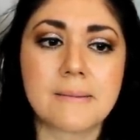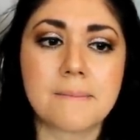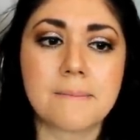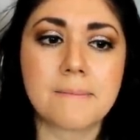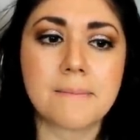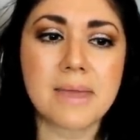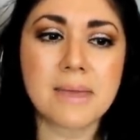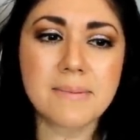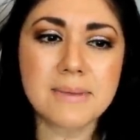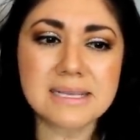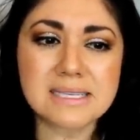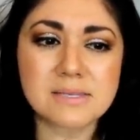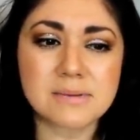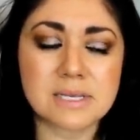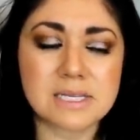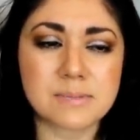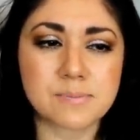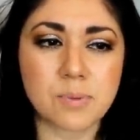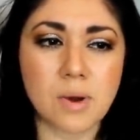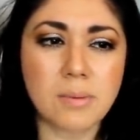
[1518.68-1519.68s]
maybe is,
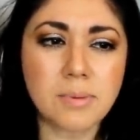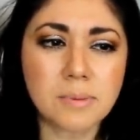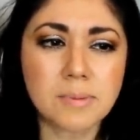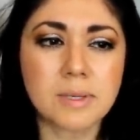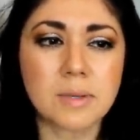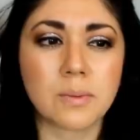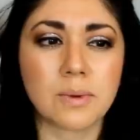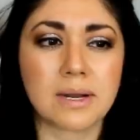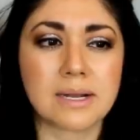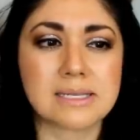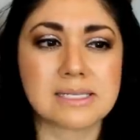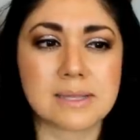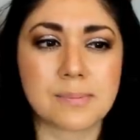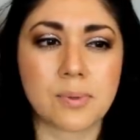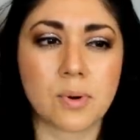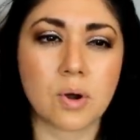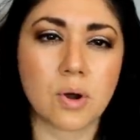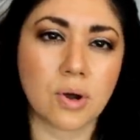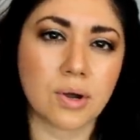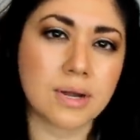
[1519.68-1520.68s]
is probably what ends
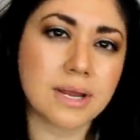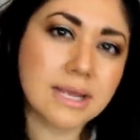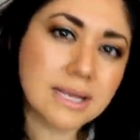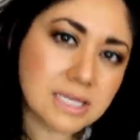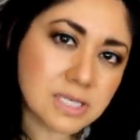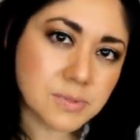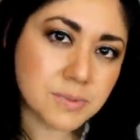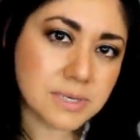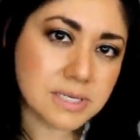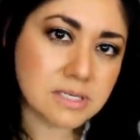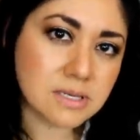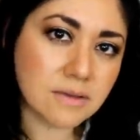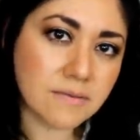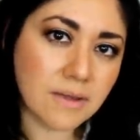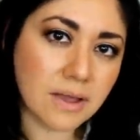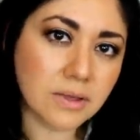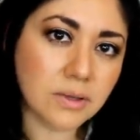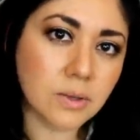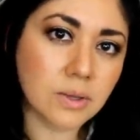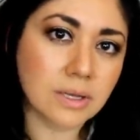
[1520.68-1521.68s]
up hurting its resale
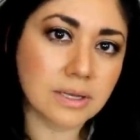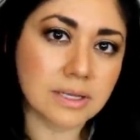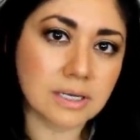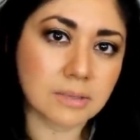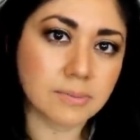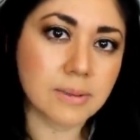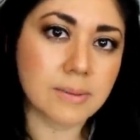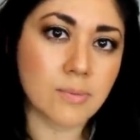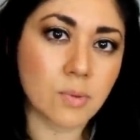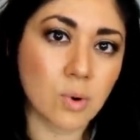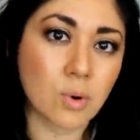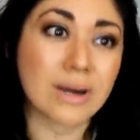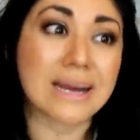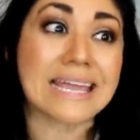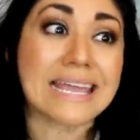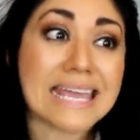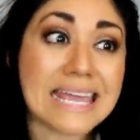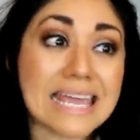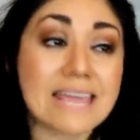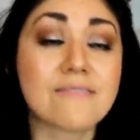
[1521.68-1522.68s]
value a little bit
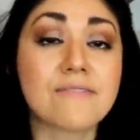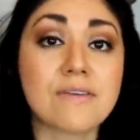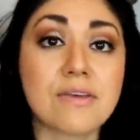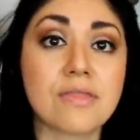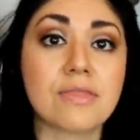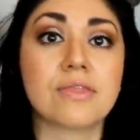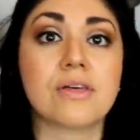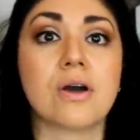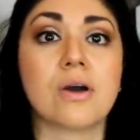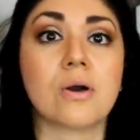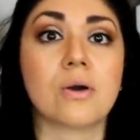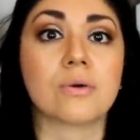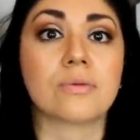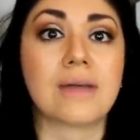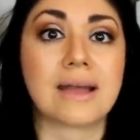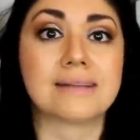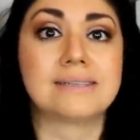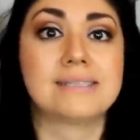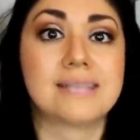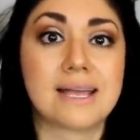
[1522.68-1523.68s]
more even though
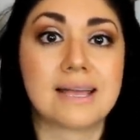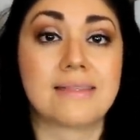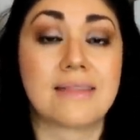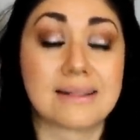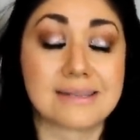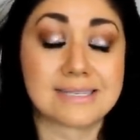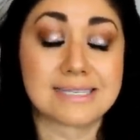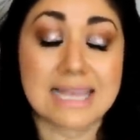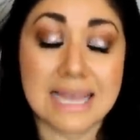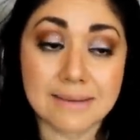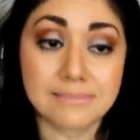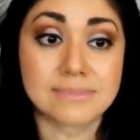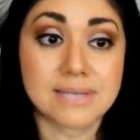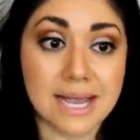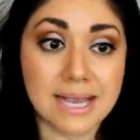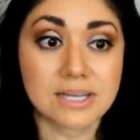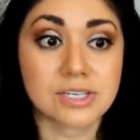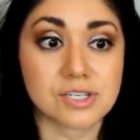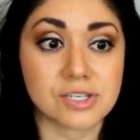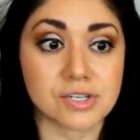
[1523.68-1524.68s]
that that same
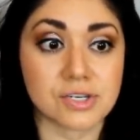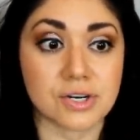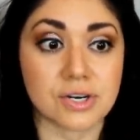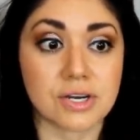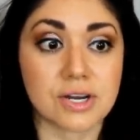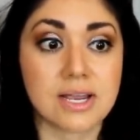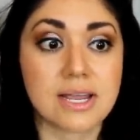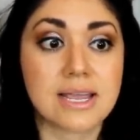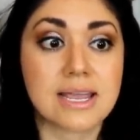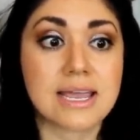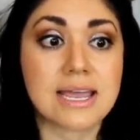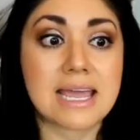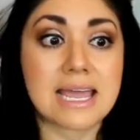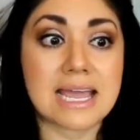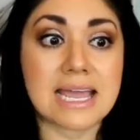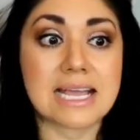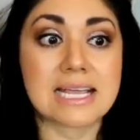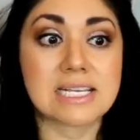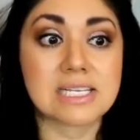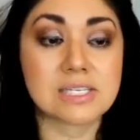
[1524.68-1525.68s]
texture
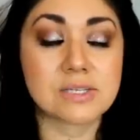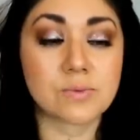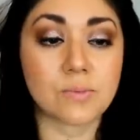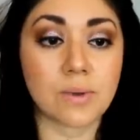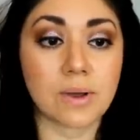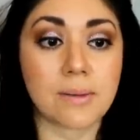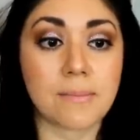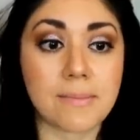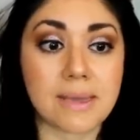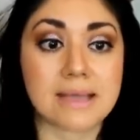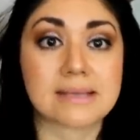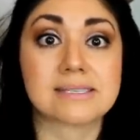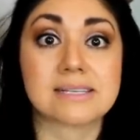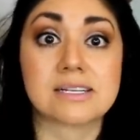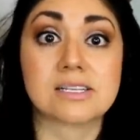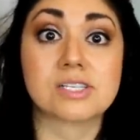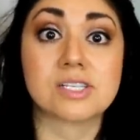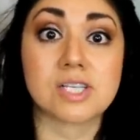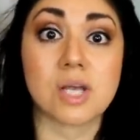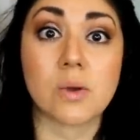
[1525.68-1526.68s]
is what makes
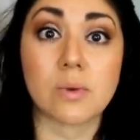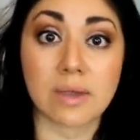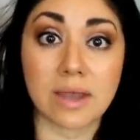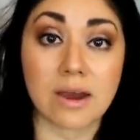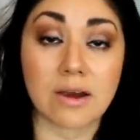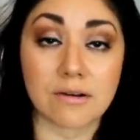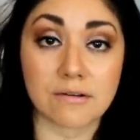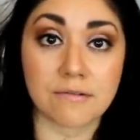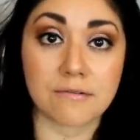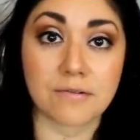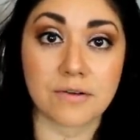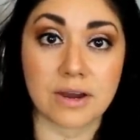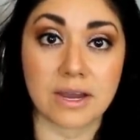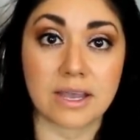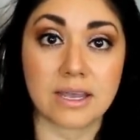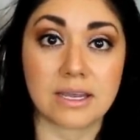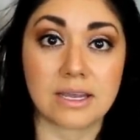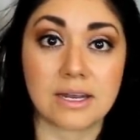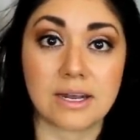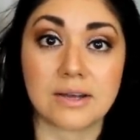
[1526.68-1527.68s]
it so
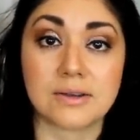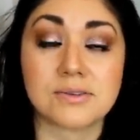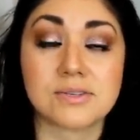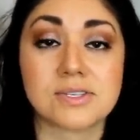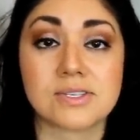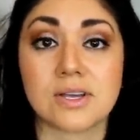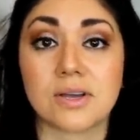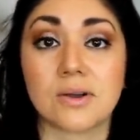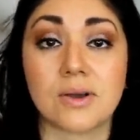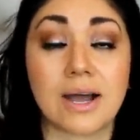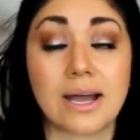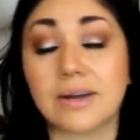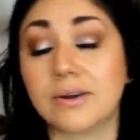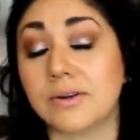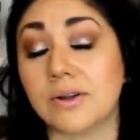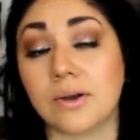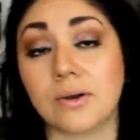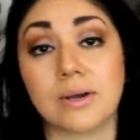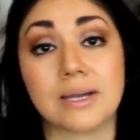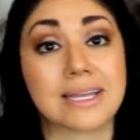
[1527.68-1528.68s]
carefree, you know? So I
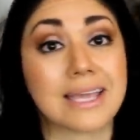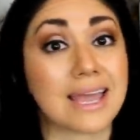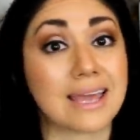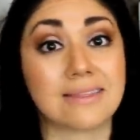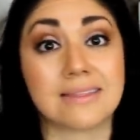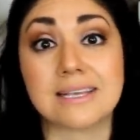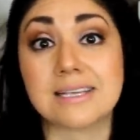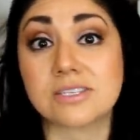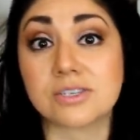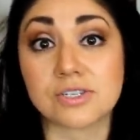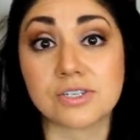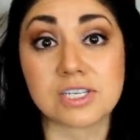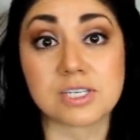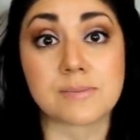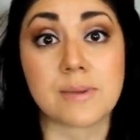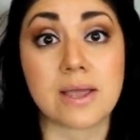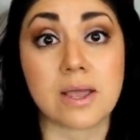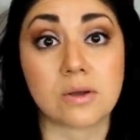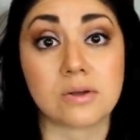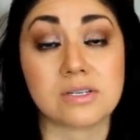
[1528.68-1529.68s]
don't know. Again, these are
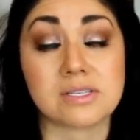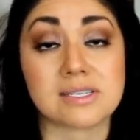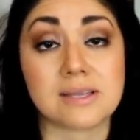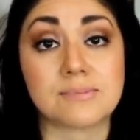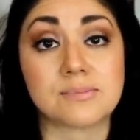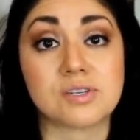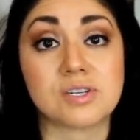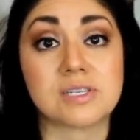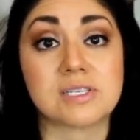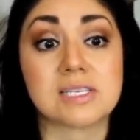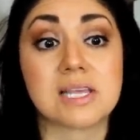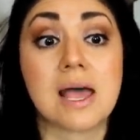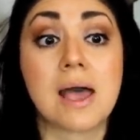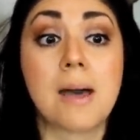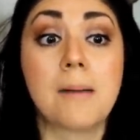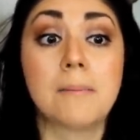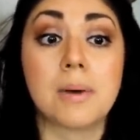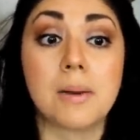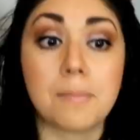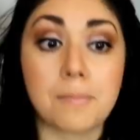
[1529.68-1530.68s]
just my own assumptions,
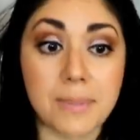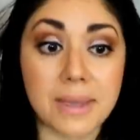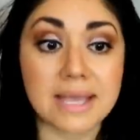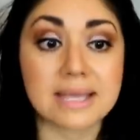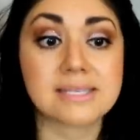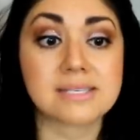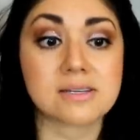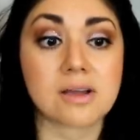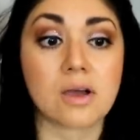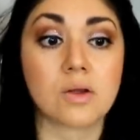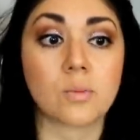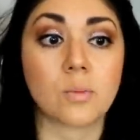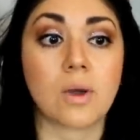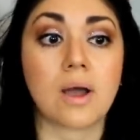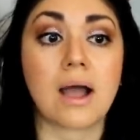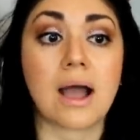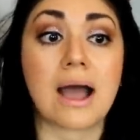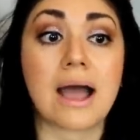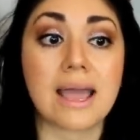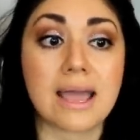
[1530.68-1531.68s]
but based on
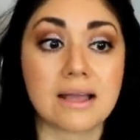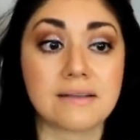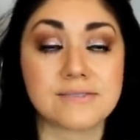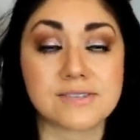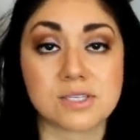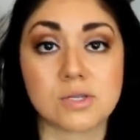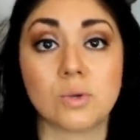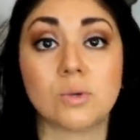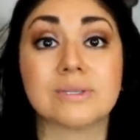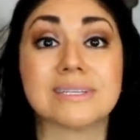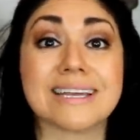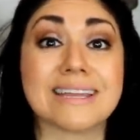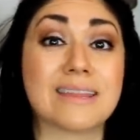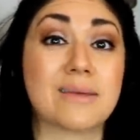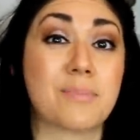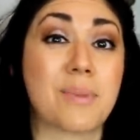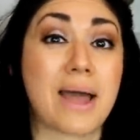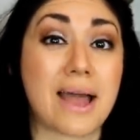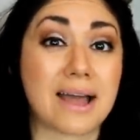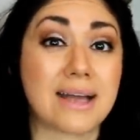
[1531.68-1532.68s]
what I have sold in
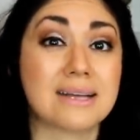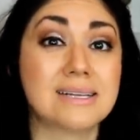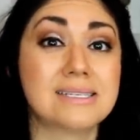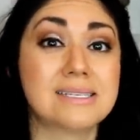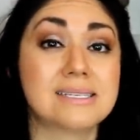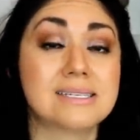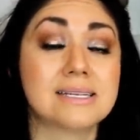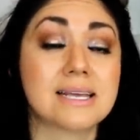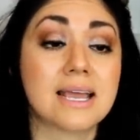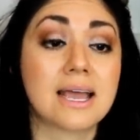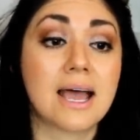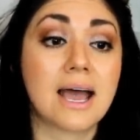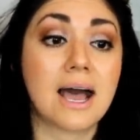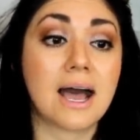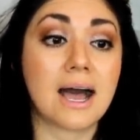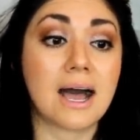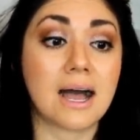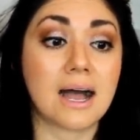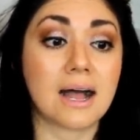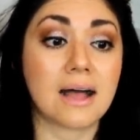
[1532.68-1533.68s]
the past,
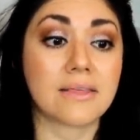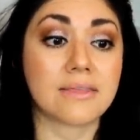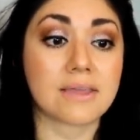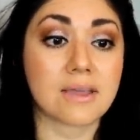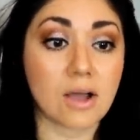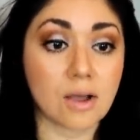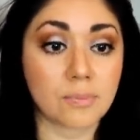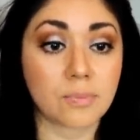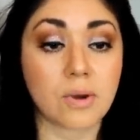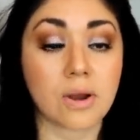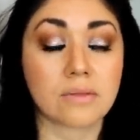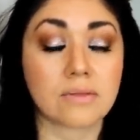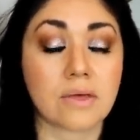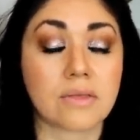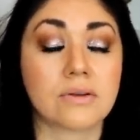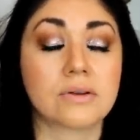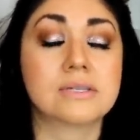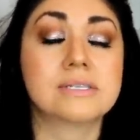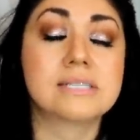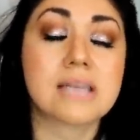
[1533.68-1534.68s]
uh, the on
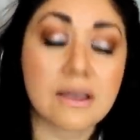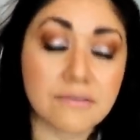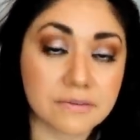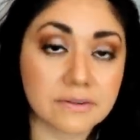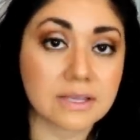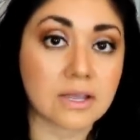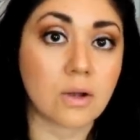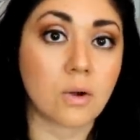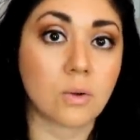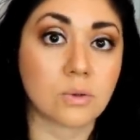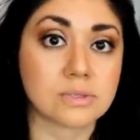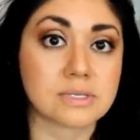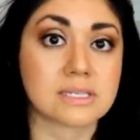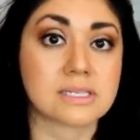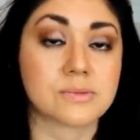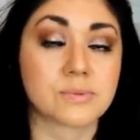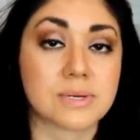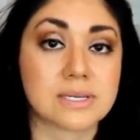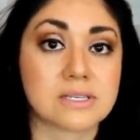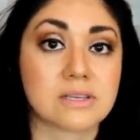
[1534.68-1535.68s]
leather definitely holds
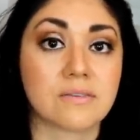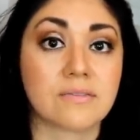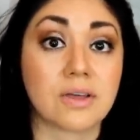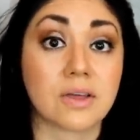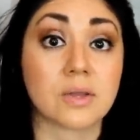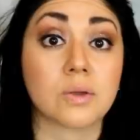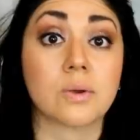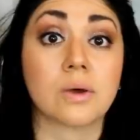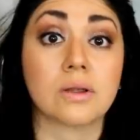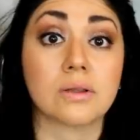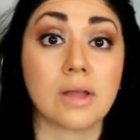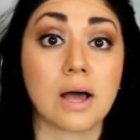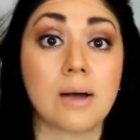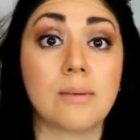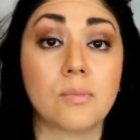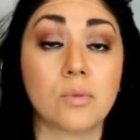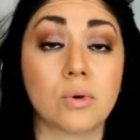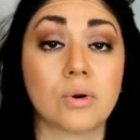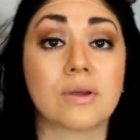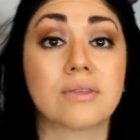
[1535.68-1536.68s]
its resale value a
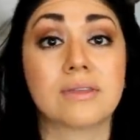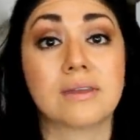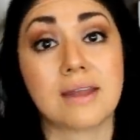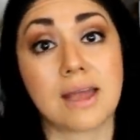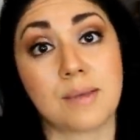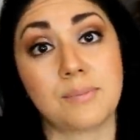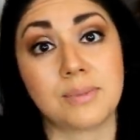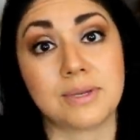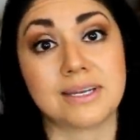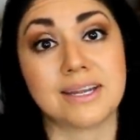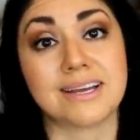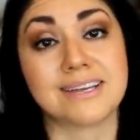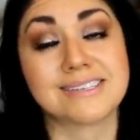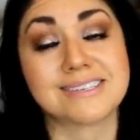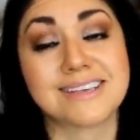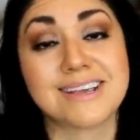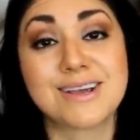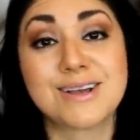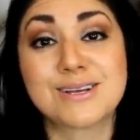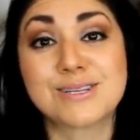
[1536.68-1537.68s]
lot more than Epi
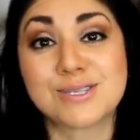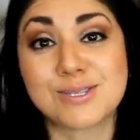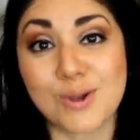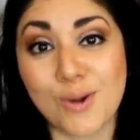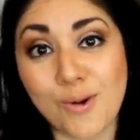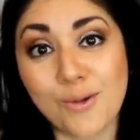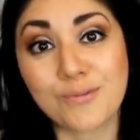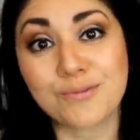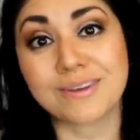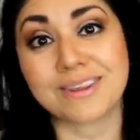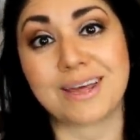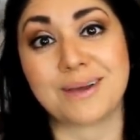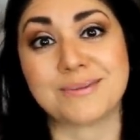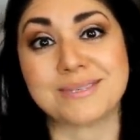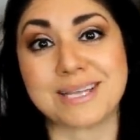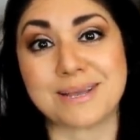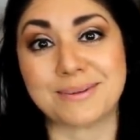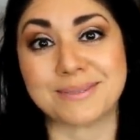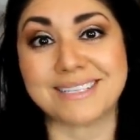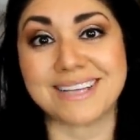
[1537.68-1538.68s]
does. So hopefully that
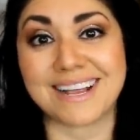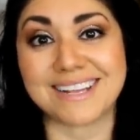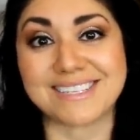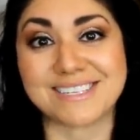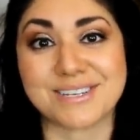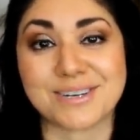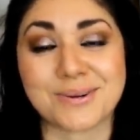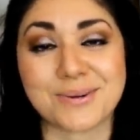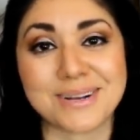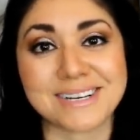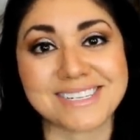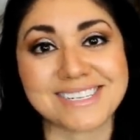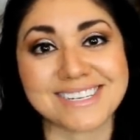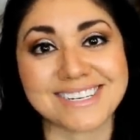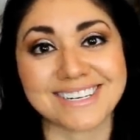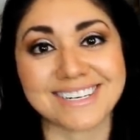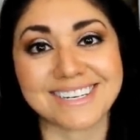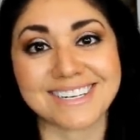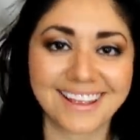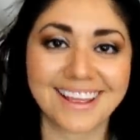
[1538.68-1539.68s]
was able to answer your
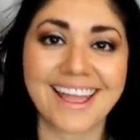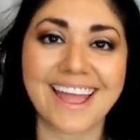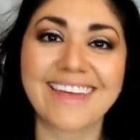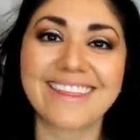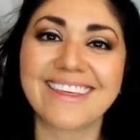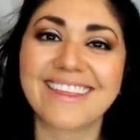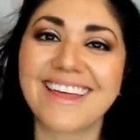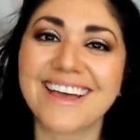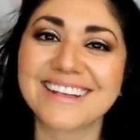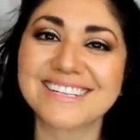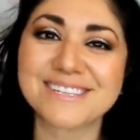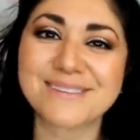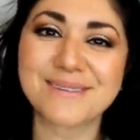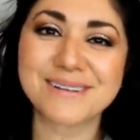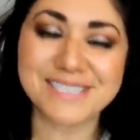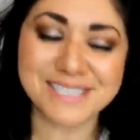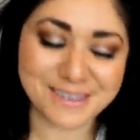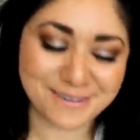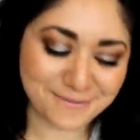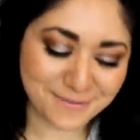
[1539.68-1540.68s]
question. And the last
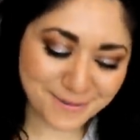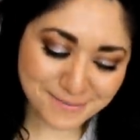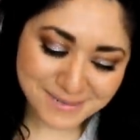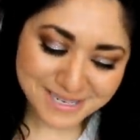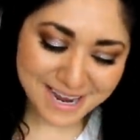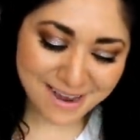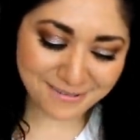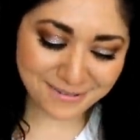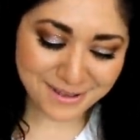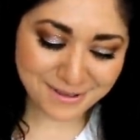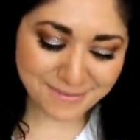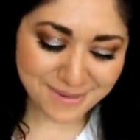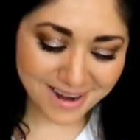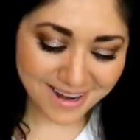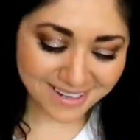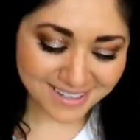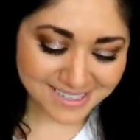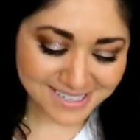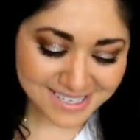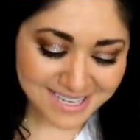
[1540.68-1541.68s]
question from Daphne
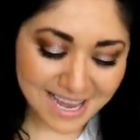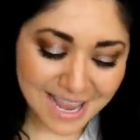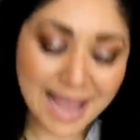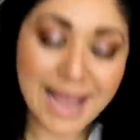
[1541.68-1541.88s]
Myers.